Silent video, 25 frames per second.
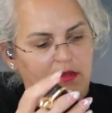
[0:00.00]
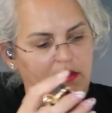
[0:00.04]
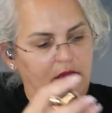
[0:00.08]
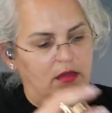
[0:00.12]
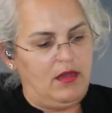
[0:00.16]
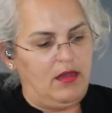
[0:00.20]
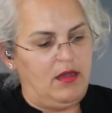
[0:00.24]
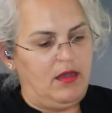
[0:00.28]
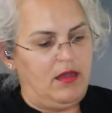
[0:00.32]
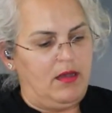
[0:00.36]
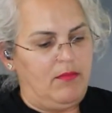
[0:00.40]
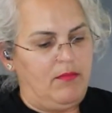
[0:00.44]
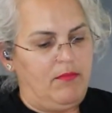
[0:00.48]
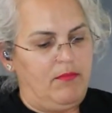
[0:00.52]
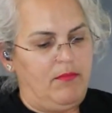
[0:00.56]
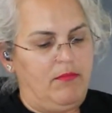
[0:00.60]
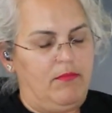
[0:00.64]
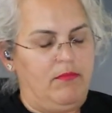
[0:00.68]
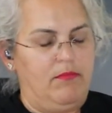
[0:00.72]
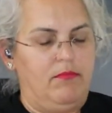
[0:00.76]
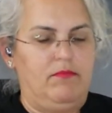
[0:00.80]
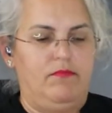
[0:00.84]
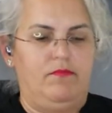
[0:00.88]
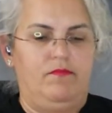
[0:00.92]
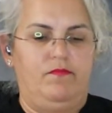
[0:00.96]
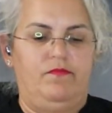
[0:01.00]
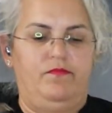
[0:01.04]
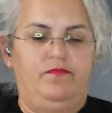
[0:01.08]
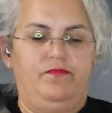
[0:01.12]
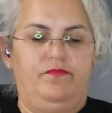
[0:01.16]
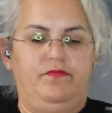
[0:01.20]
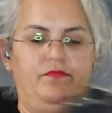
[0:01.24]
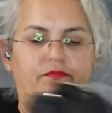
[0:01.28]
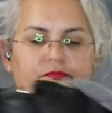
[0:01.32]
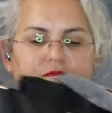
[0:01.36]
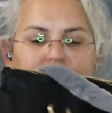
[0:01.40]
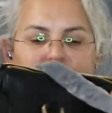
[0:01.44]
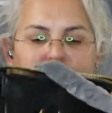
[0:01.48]
Let's
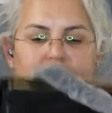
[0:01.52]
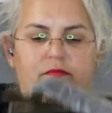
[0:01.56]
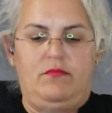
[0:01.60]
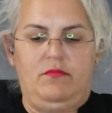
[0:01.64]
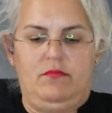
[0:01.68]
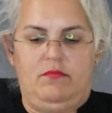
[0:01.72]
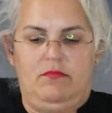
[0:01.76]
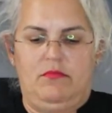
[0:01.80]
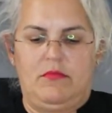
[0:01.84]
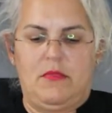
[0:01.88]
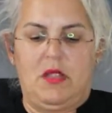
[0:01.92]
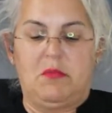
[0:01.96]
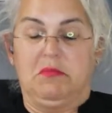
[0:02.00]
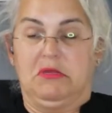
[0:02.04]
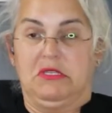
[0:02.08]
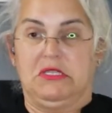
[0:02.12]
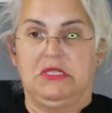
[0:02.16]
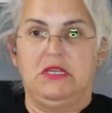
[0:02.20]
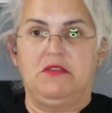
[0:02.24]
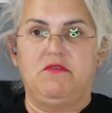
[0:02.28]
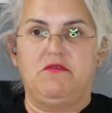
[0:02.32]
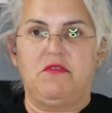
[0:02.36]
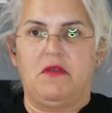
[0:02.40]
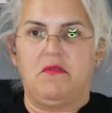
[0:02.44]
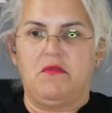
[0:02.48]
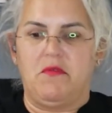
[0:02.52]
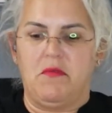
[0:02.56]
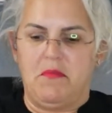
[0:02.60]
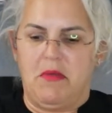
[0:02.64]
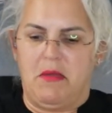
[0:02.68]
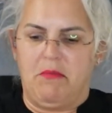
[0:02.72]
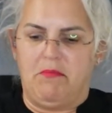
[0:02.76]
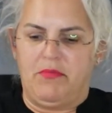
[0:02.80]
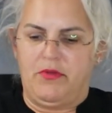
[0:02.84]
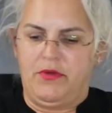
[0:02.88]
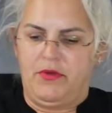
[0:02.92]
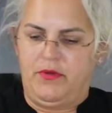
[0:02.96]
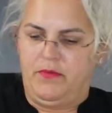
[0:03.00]
see if I
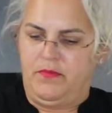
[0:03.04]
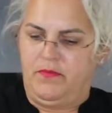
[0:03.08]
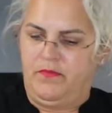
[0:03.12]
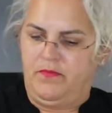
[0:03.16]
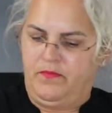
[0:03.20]
remember.